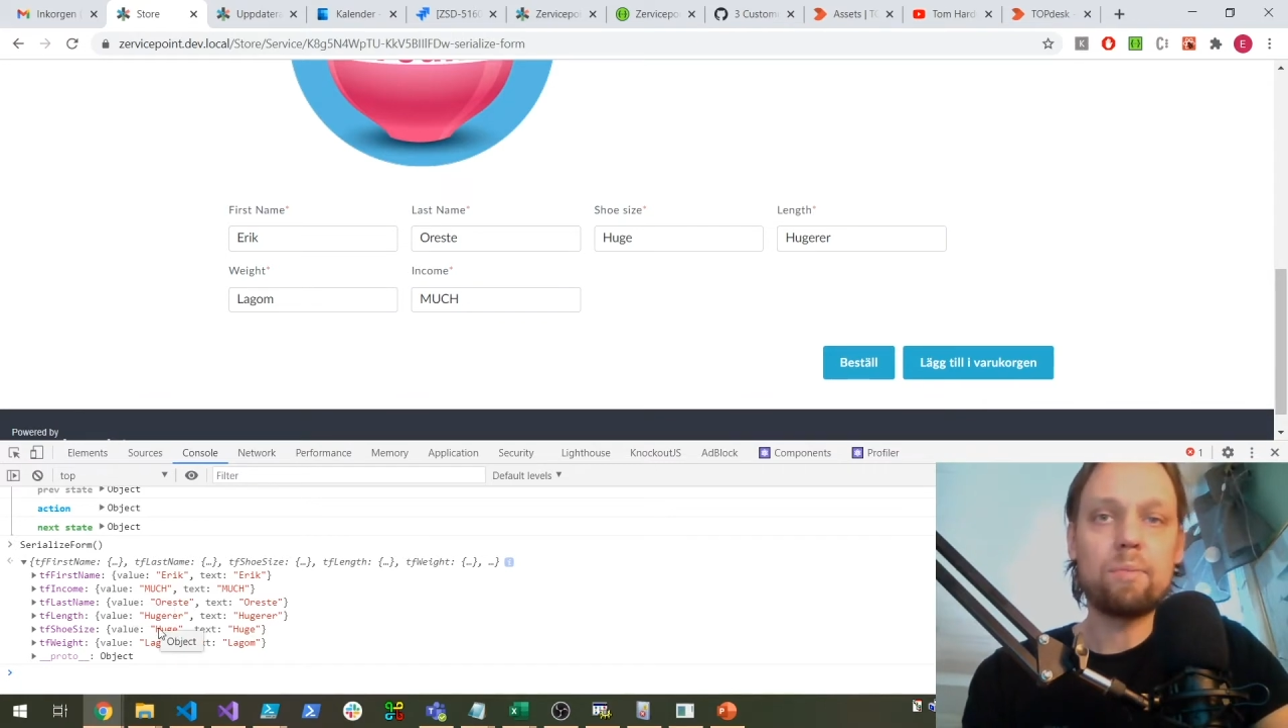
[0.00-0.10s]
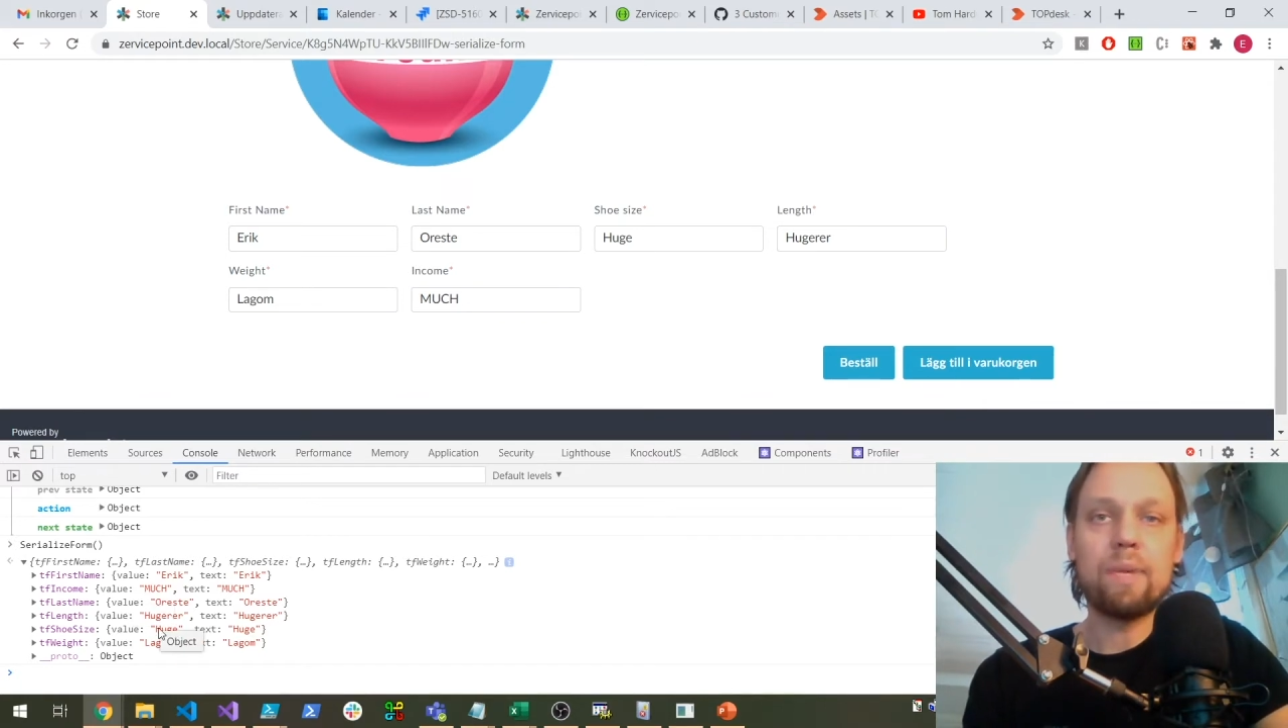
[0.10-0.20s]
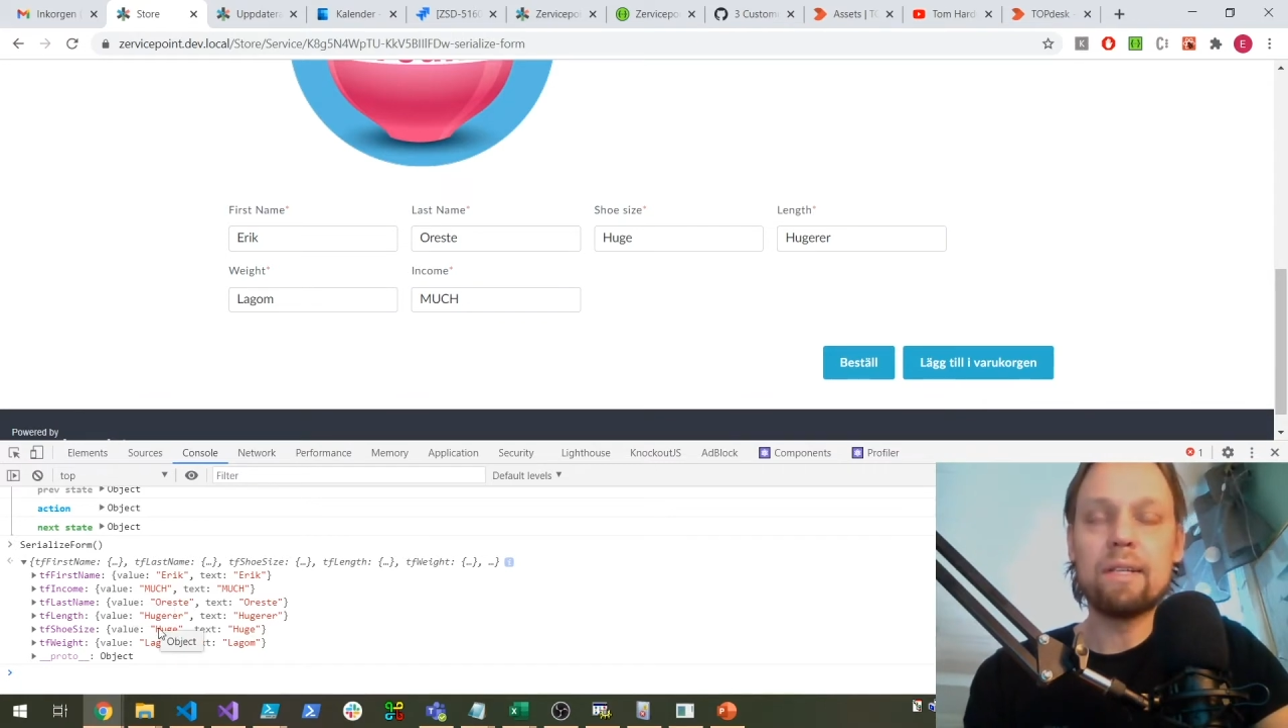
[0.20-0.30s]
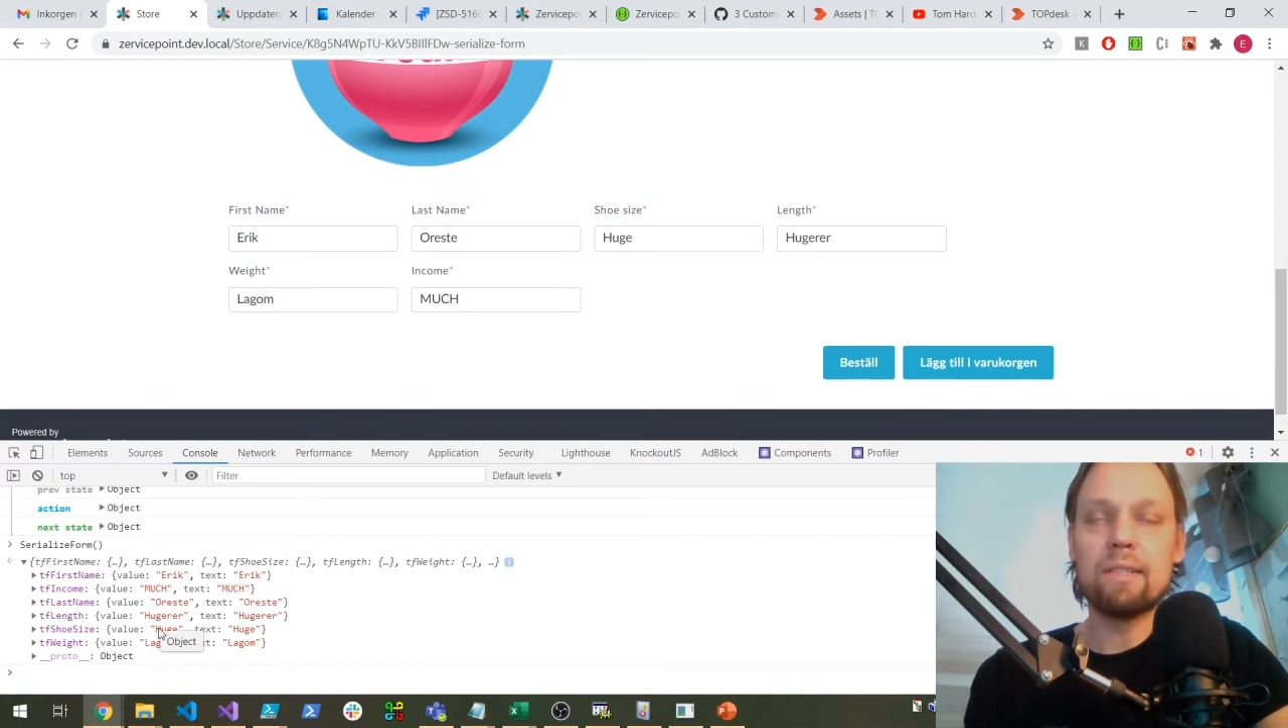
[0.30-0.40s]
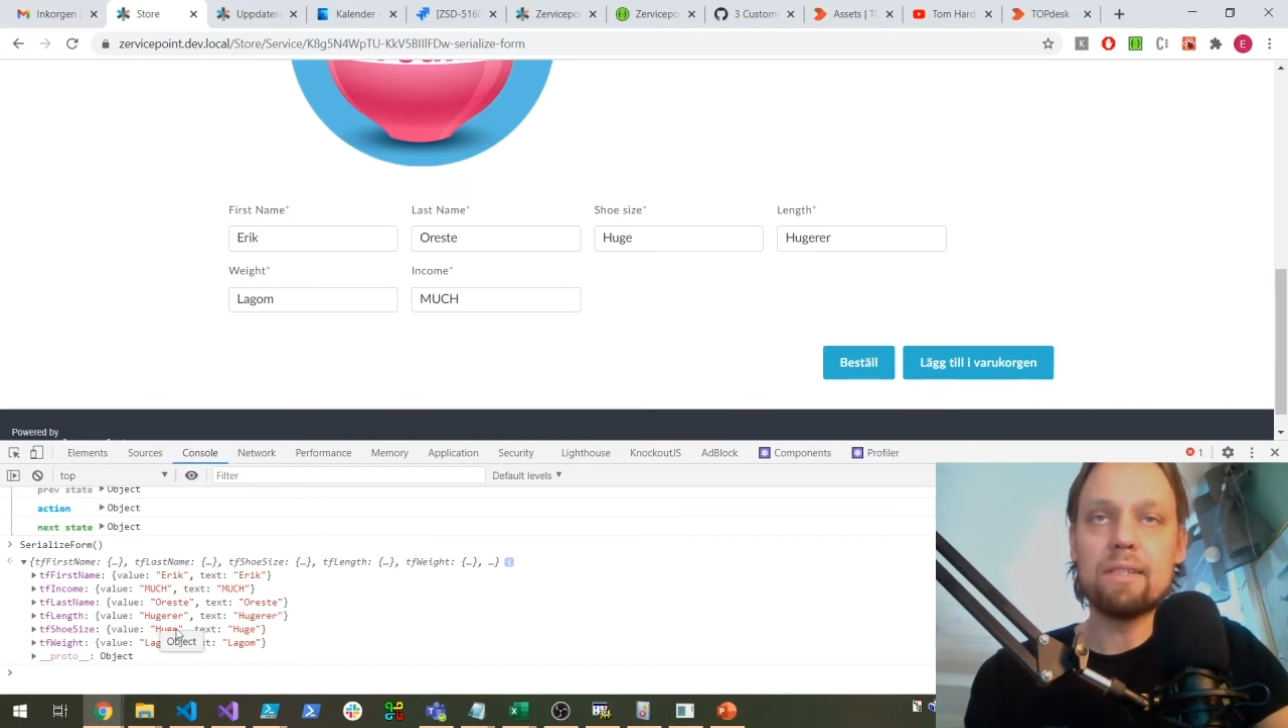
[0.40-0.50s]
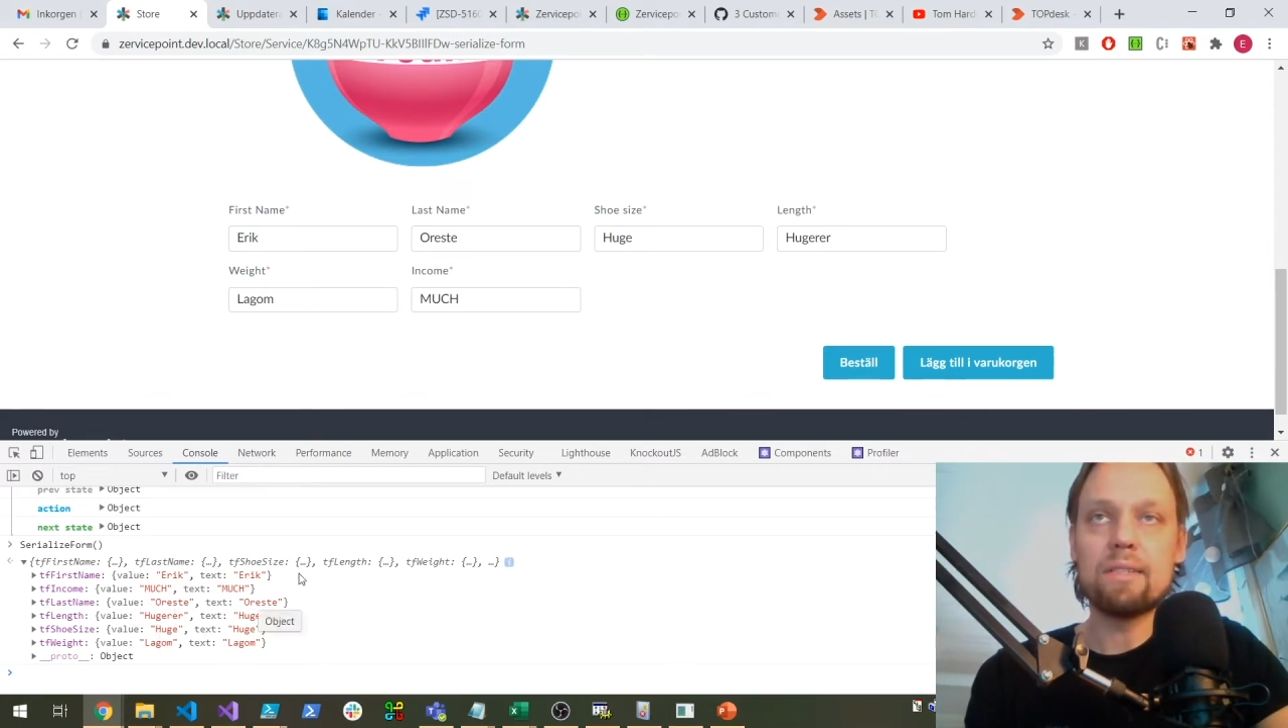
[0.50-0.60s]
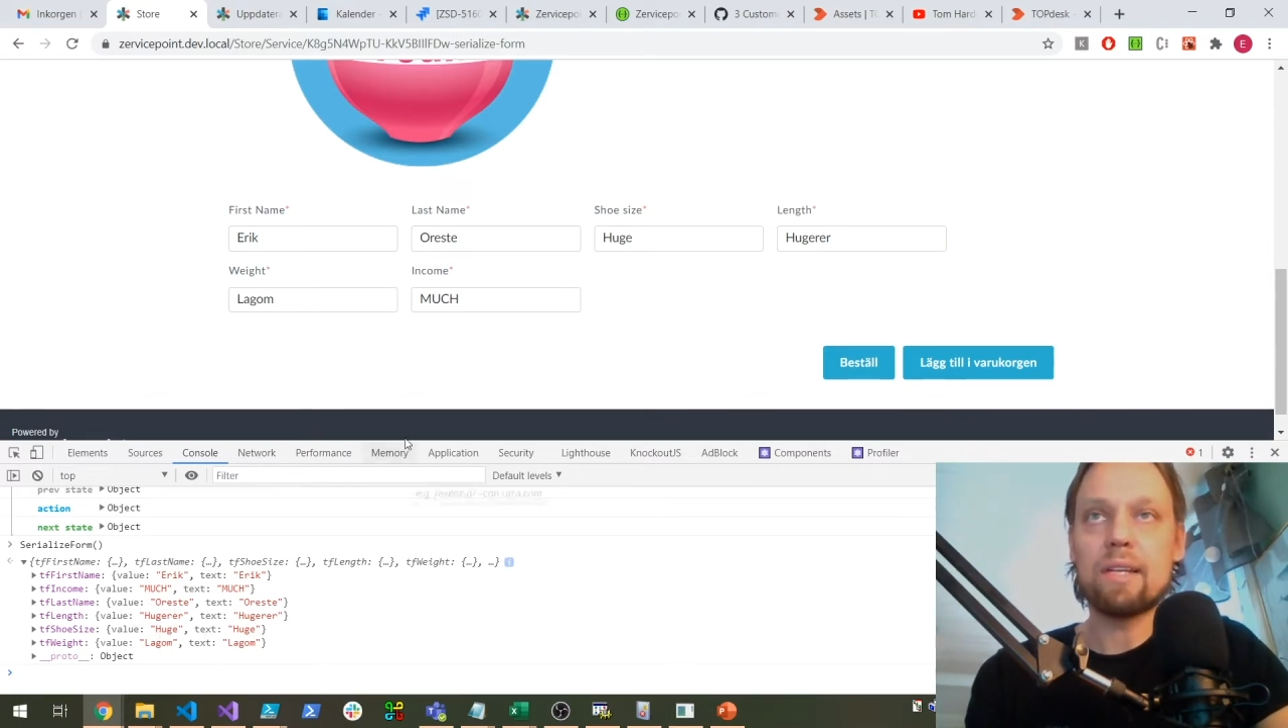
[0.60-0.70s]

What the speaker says: bind this